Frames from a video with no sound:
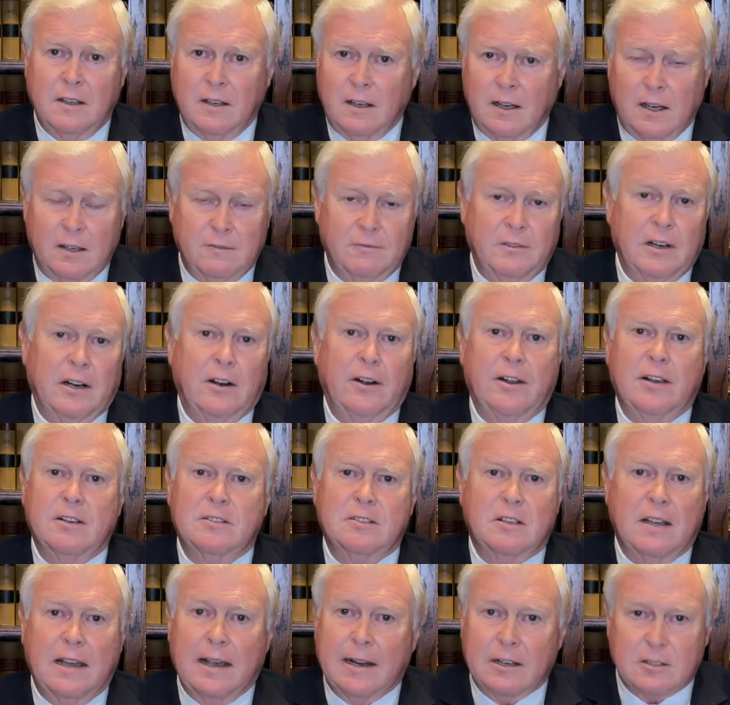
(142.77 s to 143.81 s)
on various
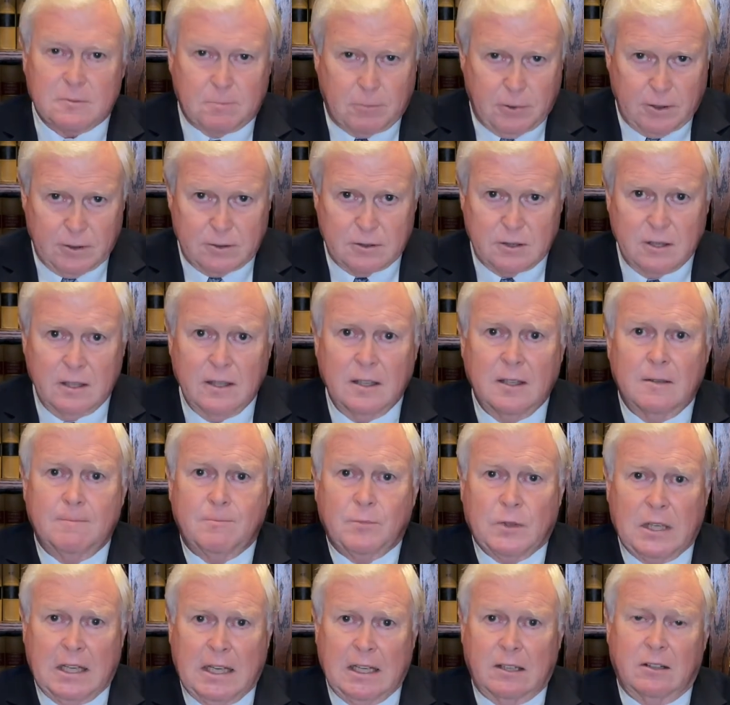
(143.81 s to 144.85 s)
experts
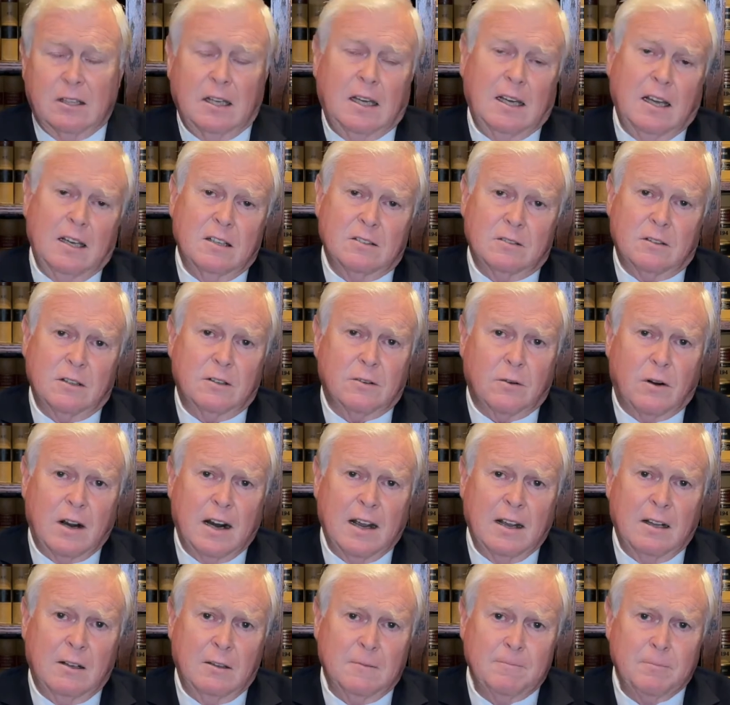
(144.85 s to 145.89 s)
to get the case to
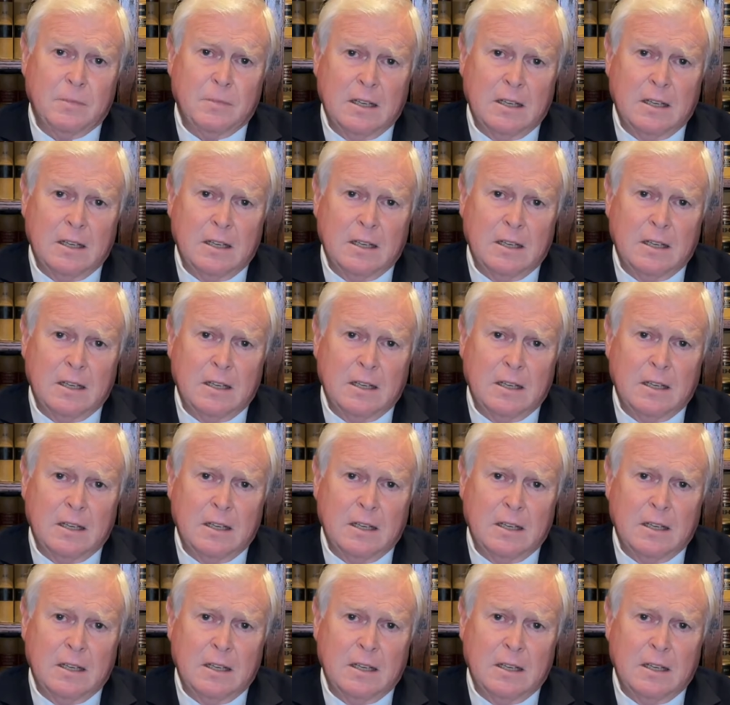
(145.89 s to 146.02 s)
trial.